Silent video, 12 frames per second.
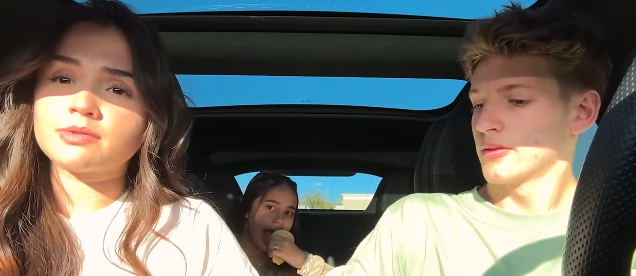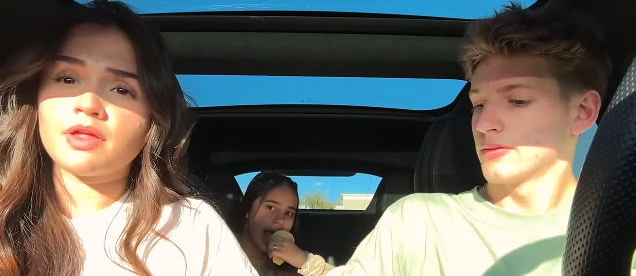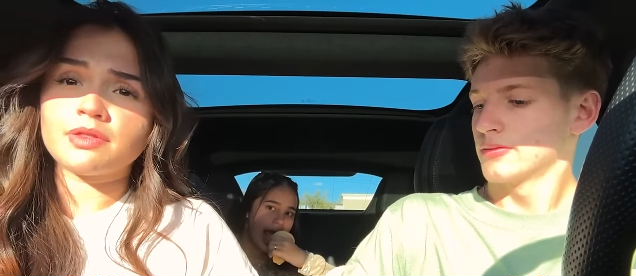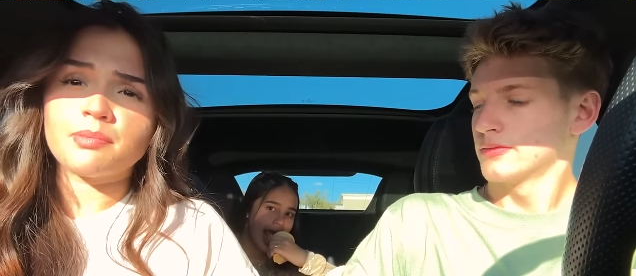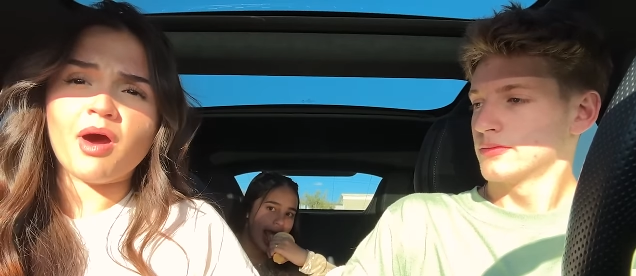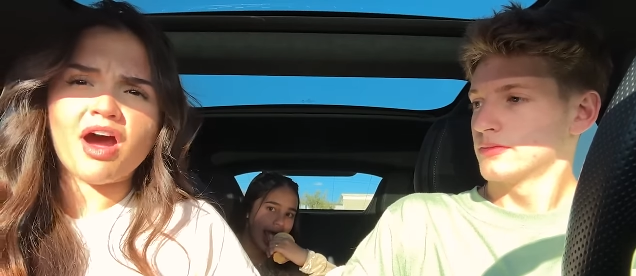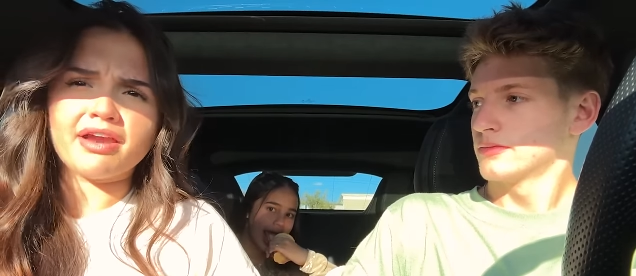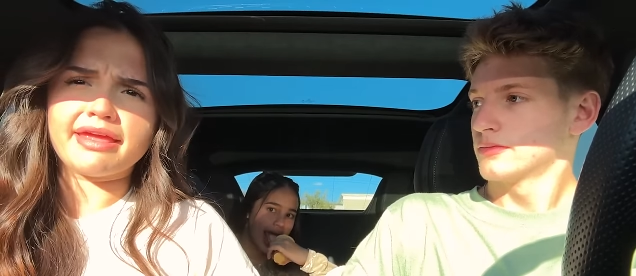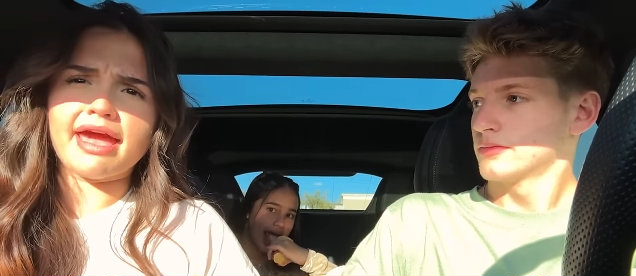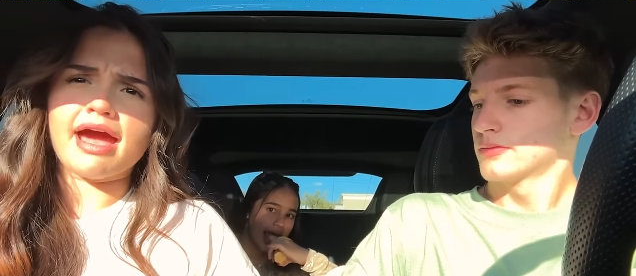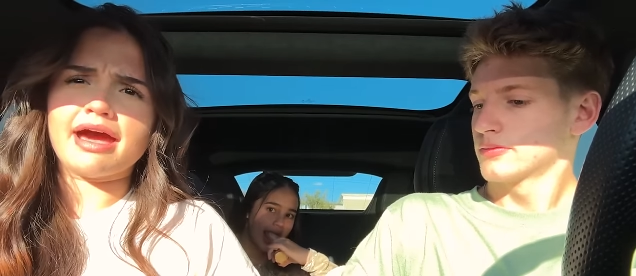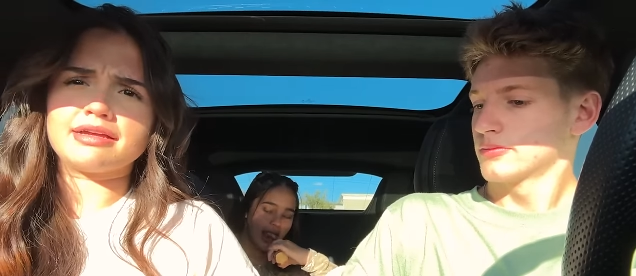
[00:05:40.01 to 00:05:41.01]
Speaker 1: with all the
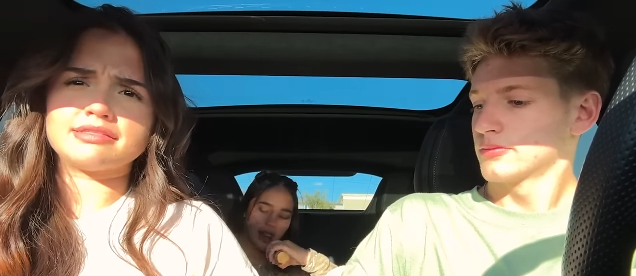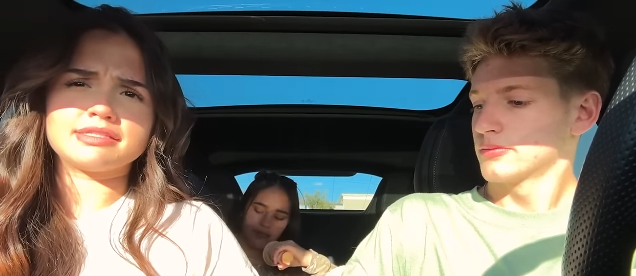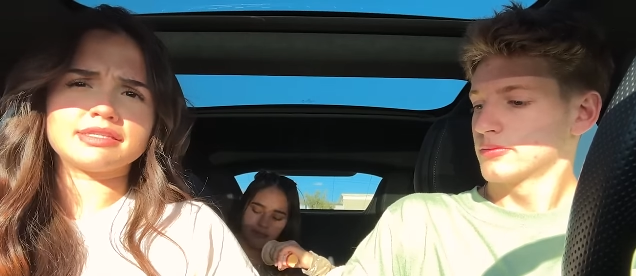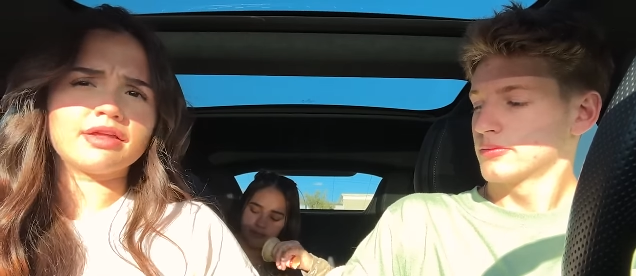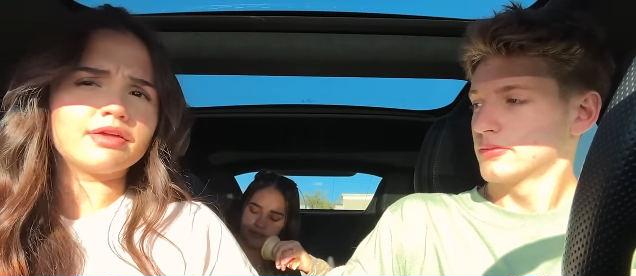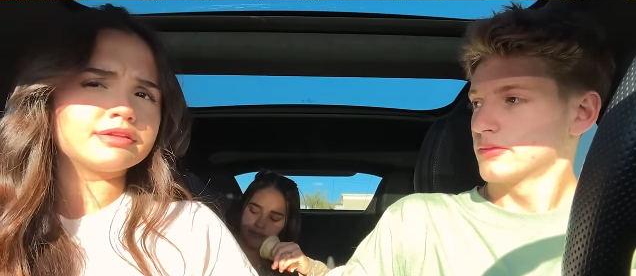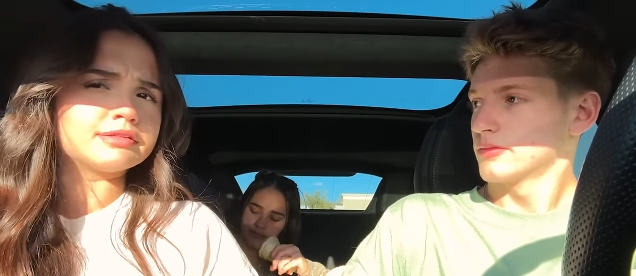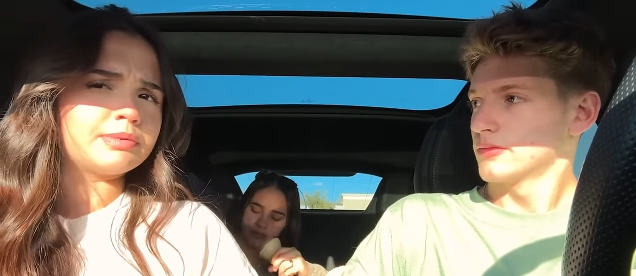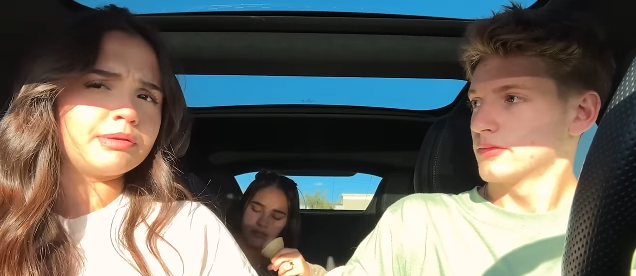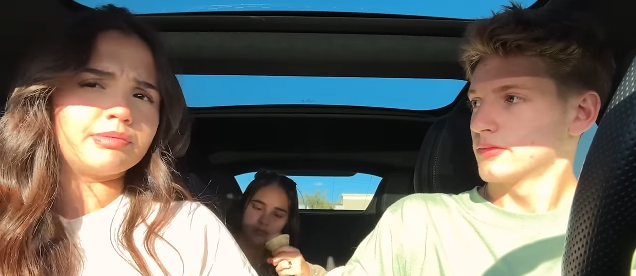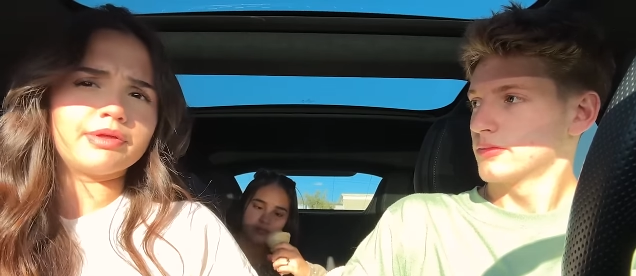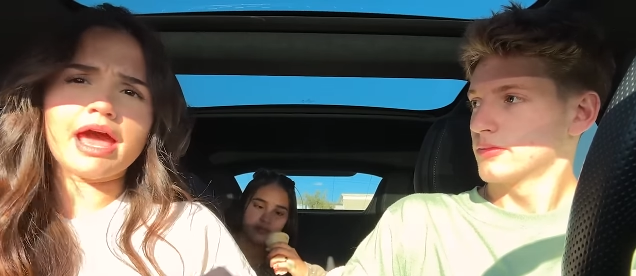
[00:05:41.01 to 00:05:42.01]
podcasts and all those
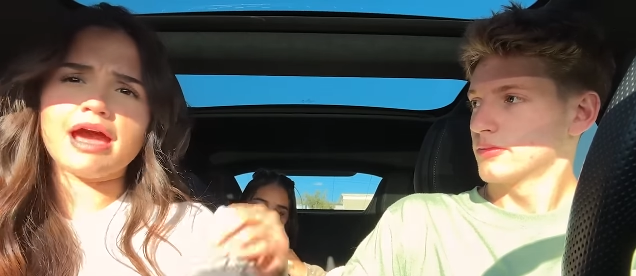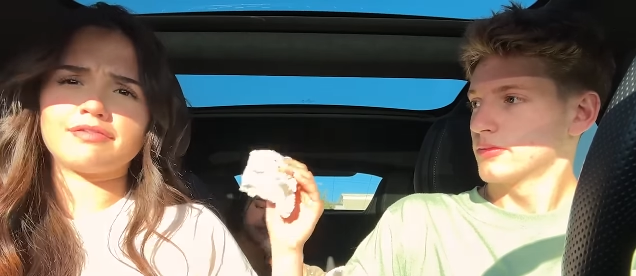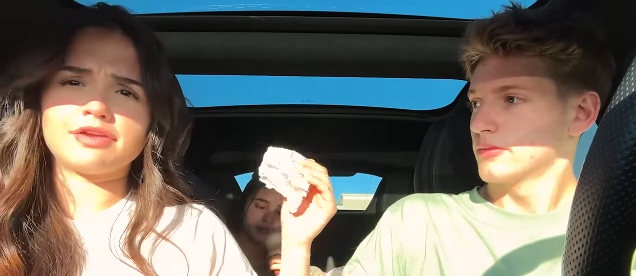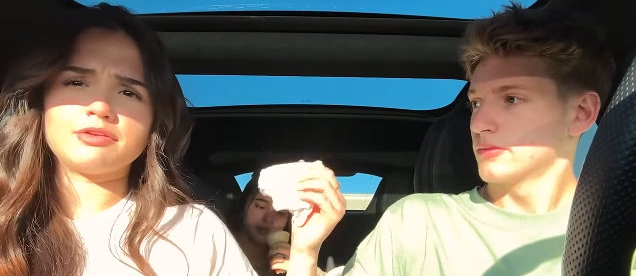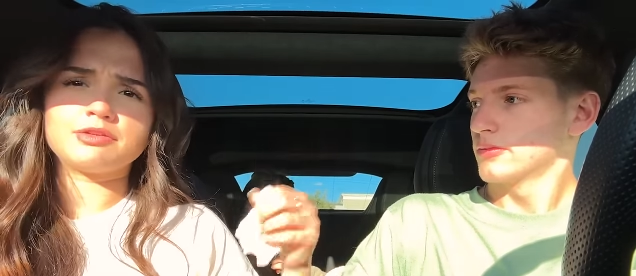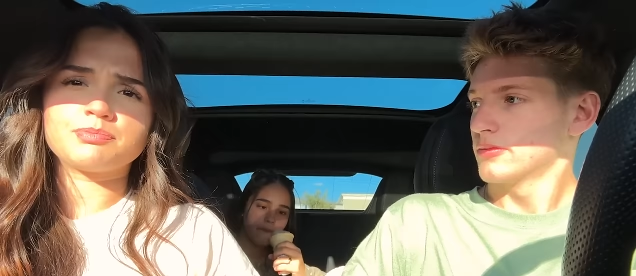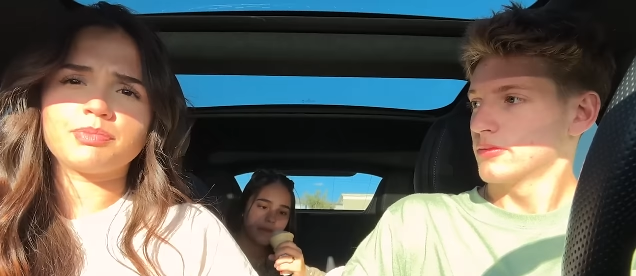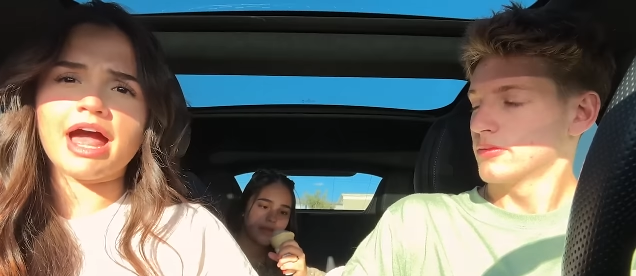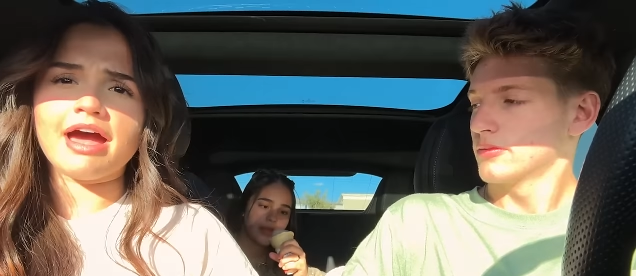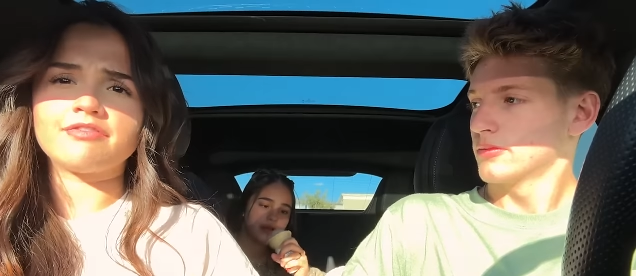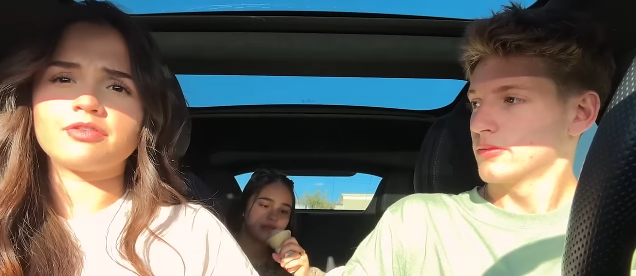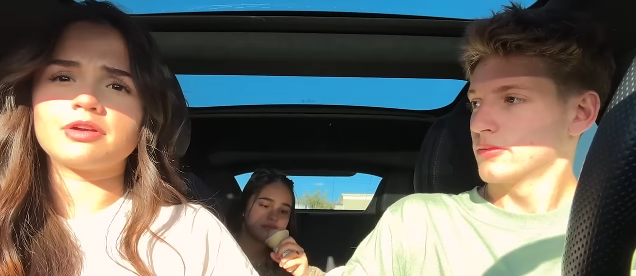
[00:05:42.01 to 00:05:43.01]
people that have huge
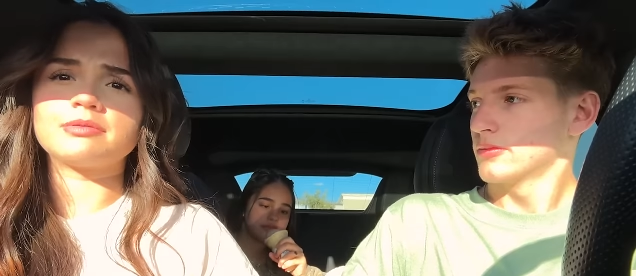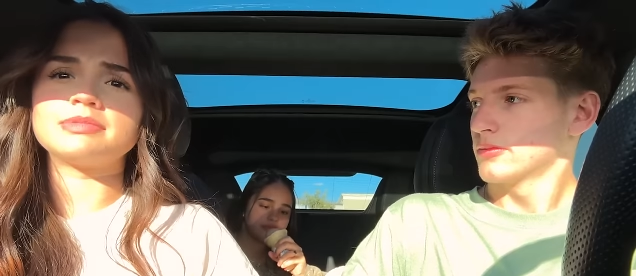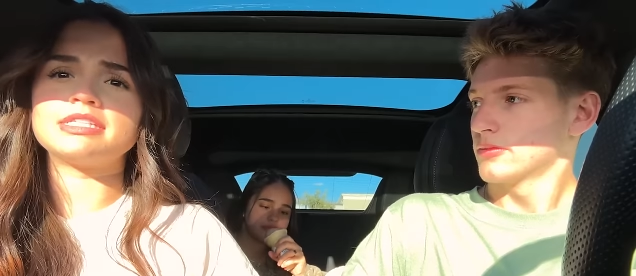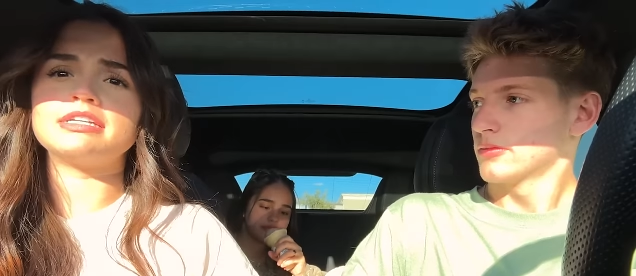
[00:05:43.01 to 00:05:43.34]
platforms,